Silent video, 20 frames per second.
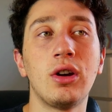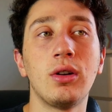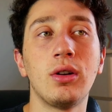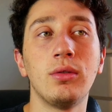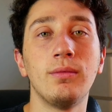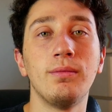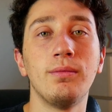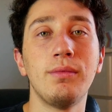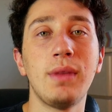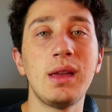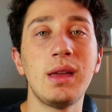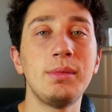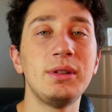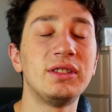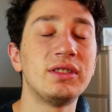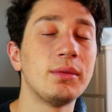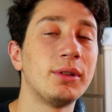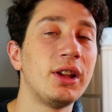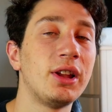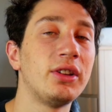maybe
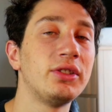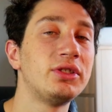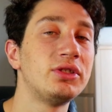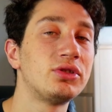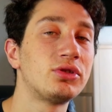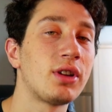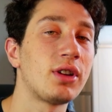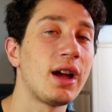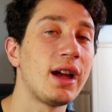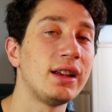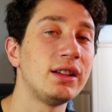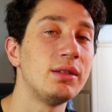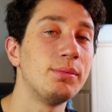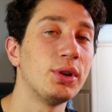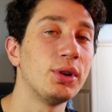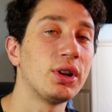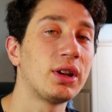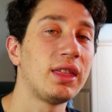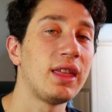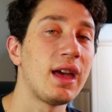someone else is trying to
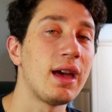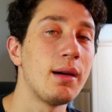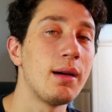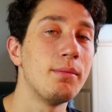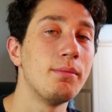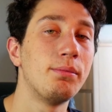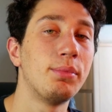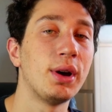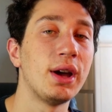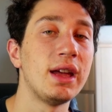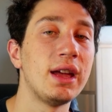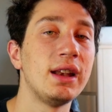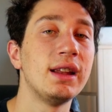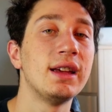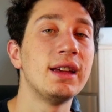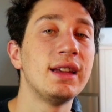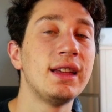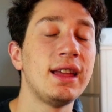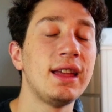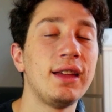book them, but
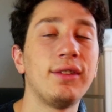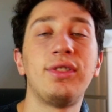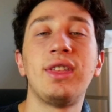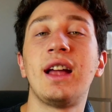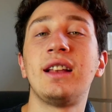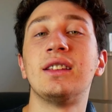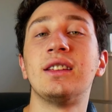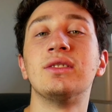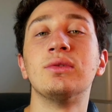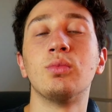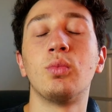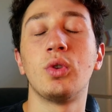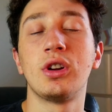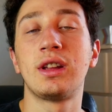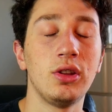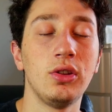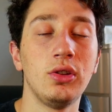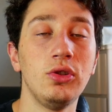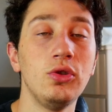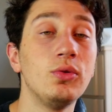if that doesn't work
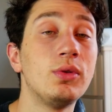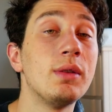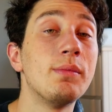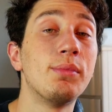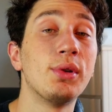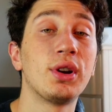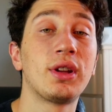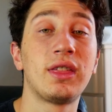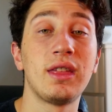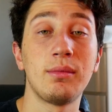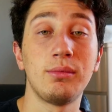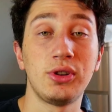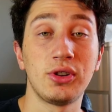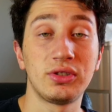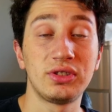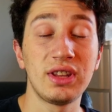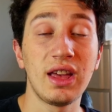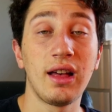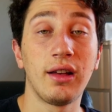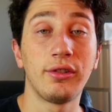out, you can book them
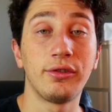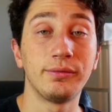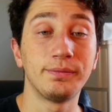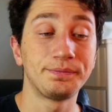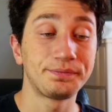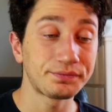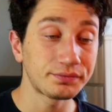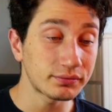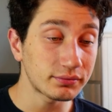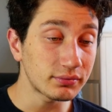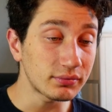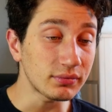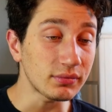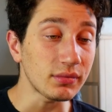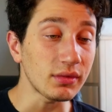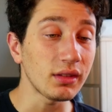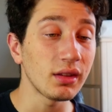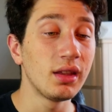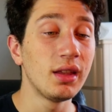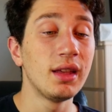yourself.
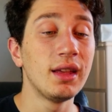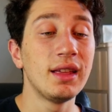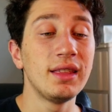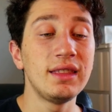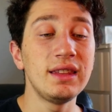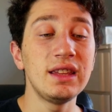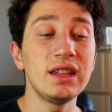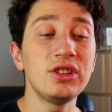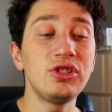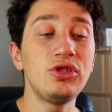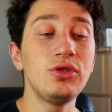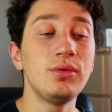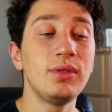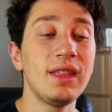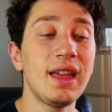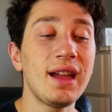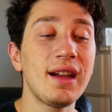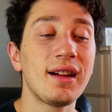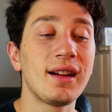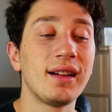The issue
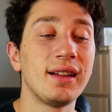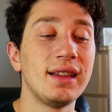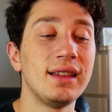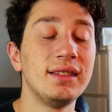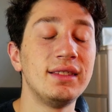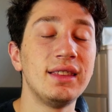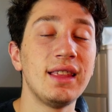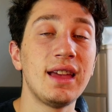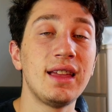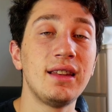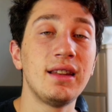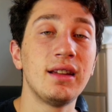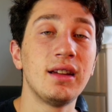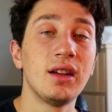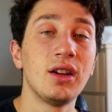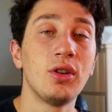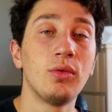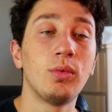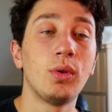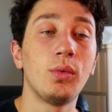there is then
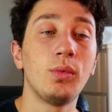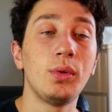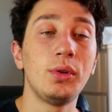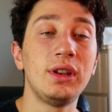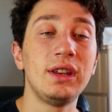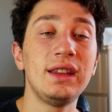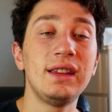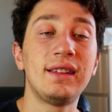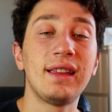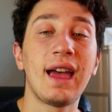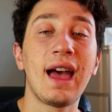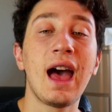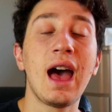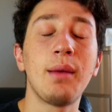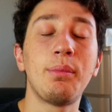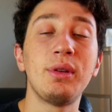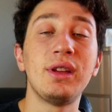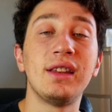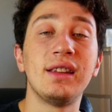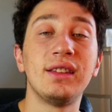what would need to
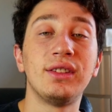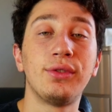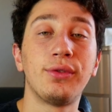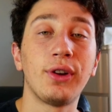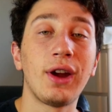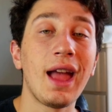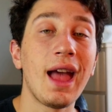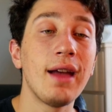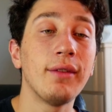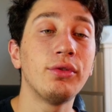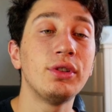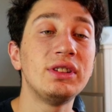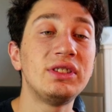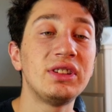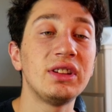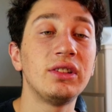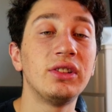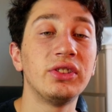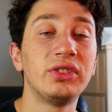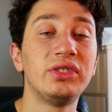happen is for every
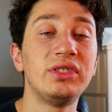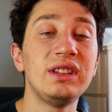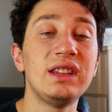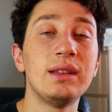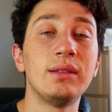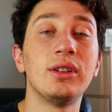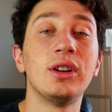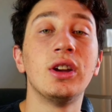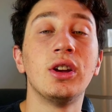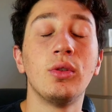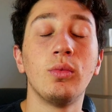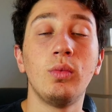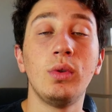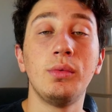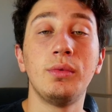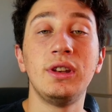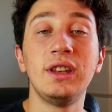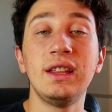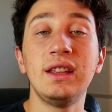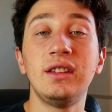single seat, we would
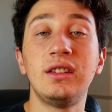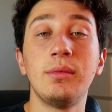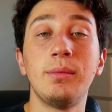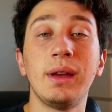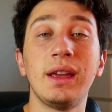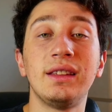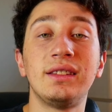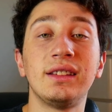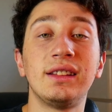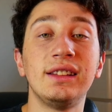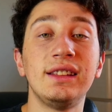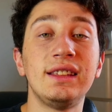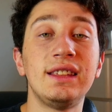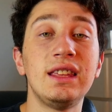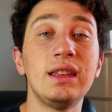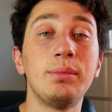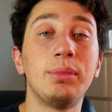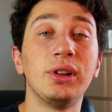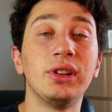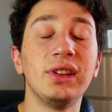need to basically keep
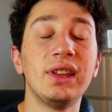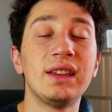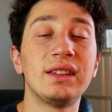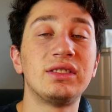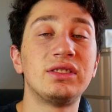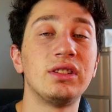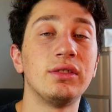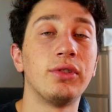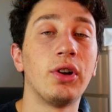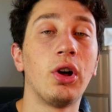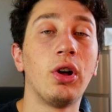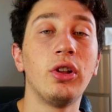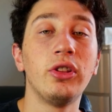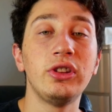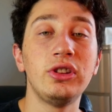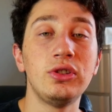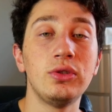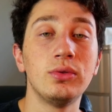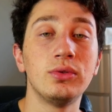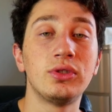a list of all the
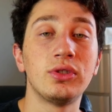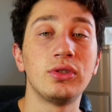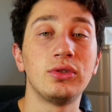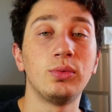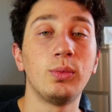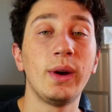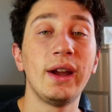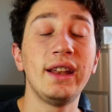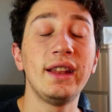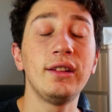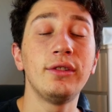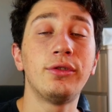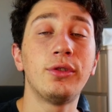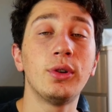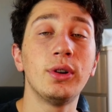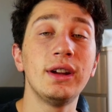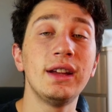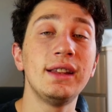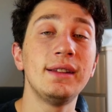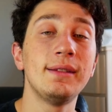users waiting for
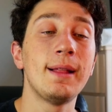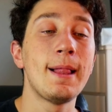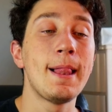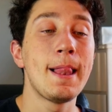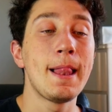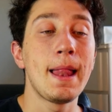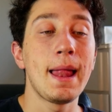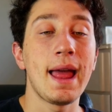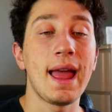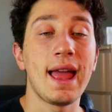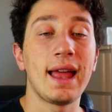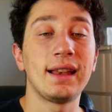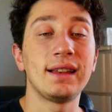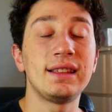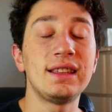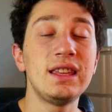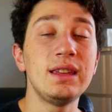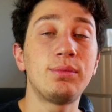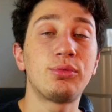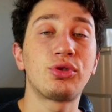it and
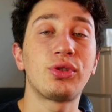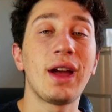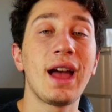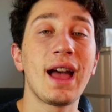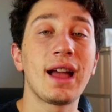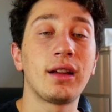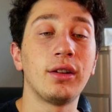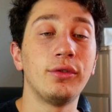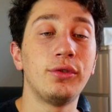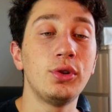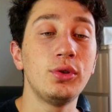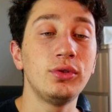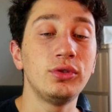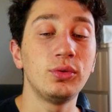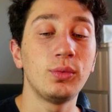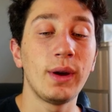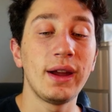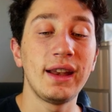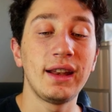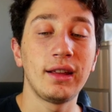keep track of who's
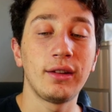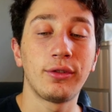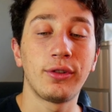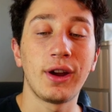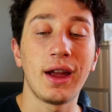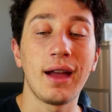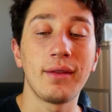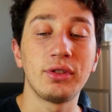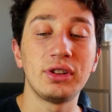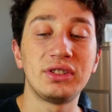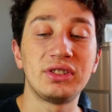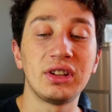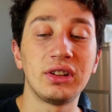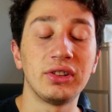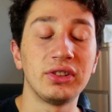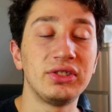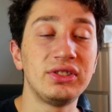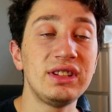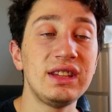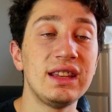waiting for every single
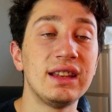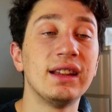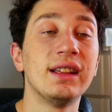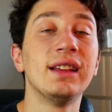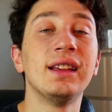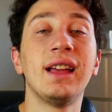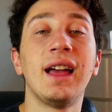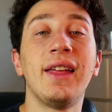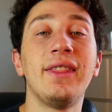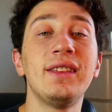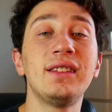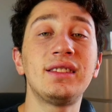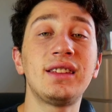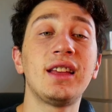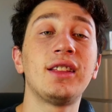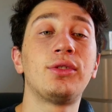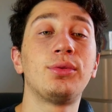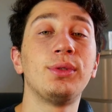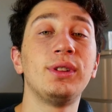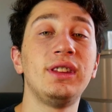seat. And this gets
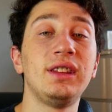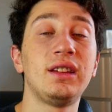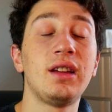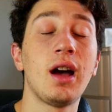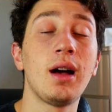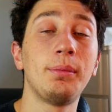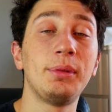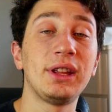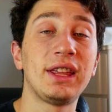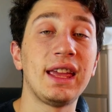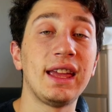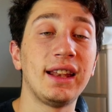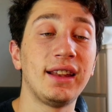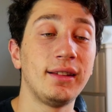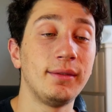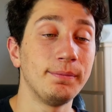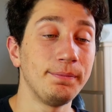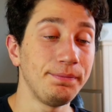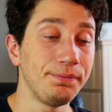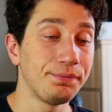really complicated
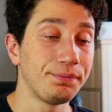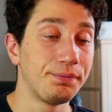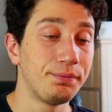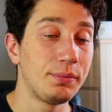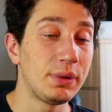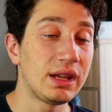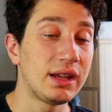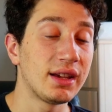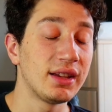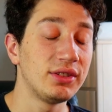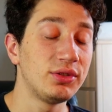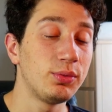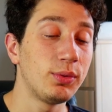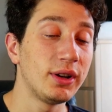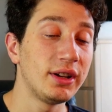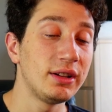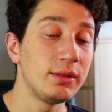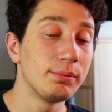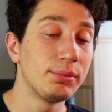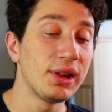because what it
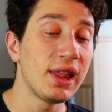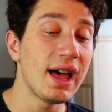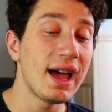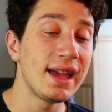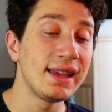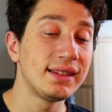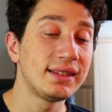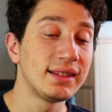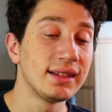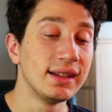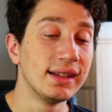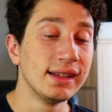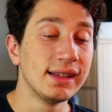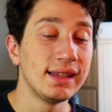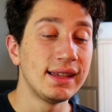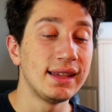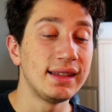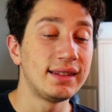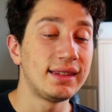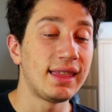implies
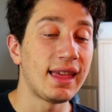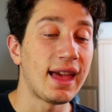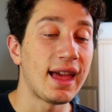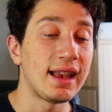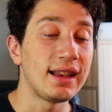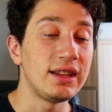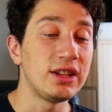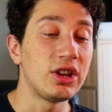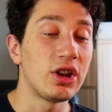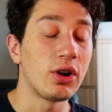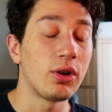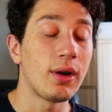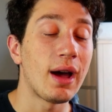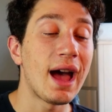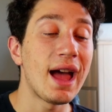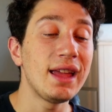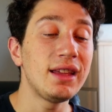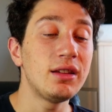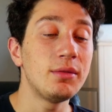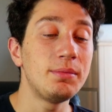is that, I
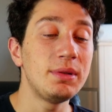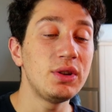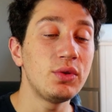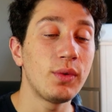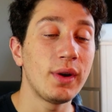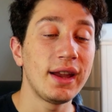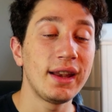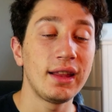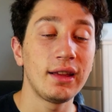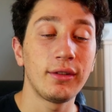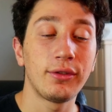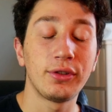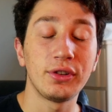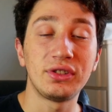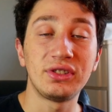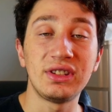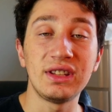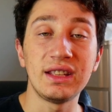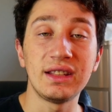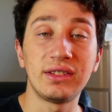could be waiting for
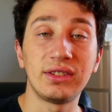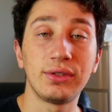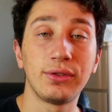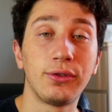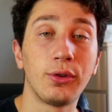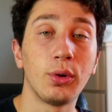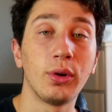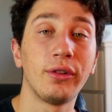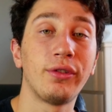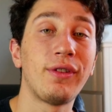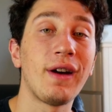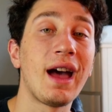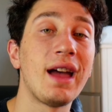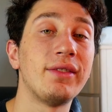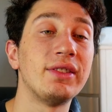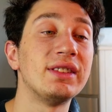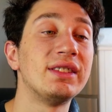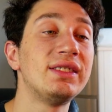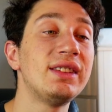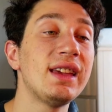seats 4, 5, and
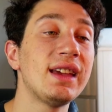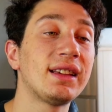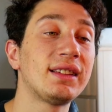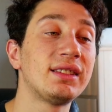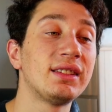6,